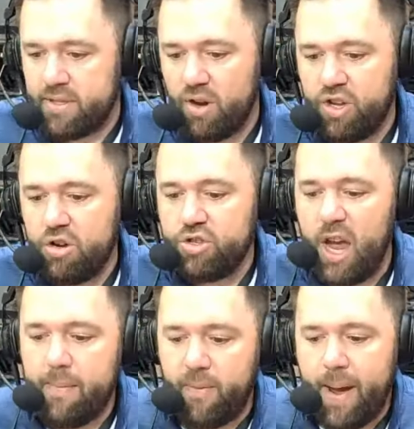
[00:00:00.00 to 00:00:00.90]
So huge
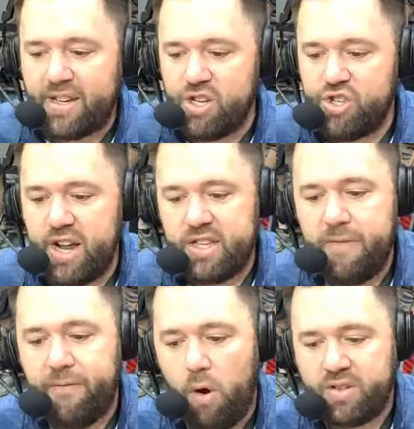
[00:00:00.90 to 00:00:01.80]
game from Ashton
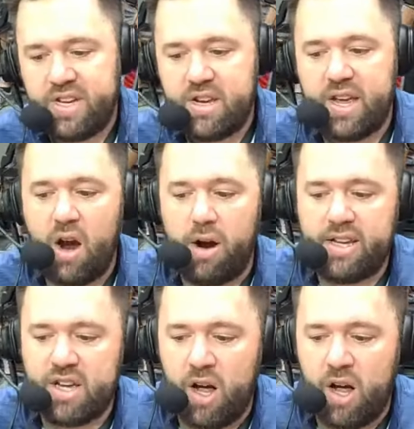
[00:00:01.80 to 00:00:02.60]
Genty. 14 carries,